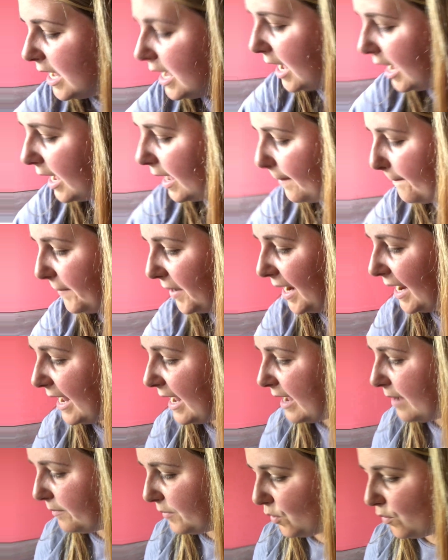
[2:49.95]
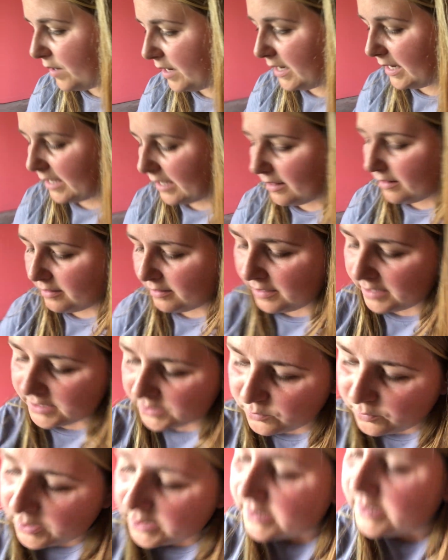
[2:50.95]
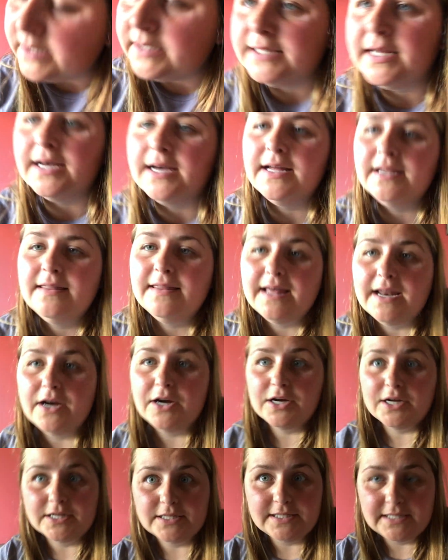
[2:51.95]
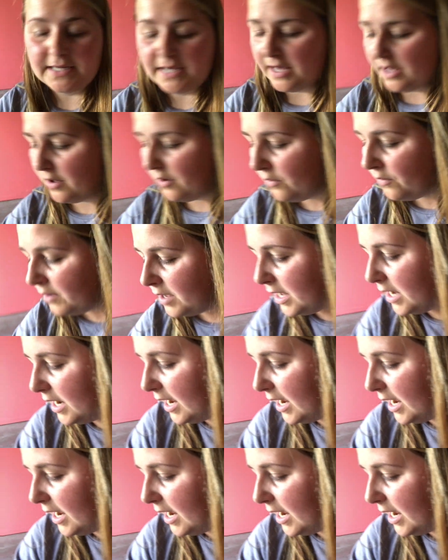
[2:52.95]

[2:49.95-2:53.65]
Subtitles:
But I am going to get these ones done that are good to go.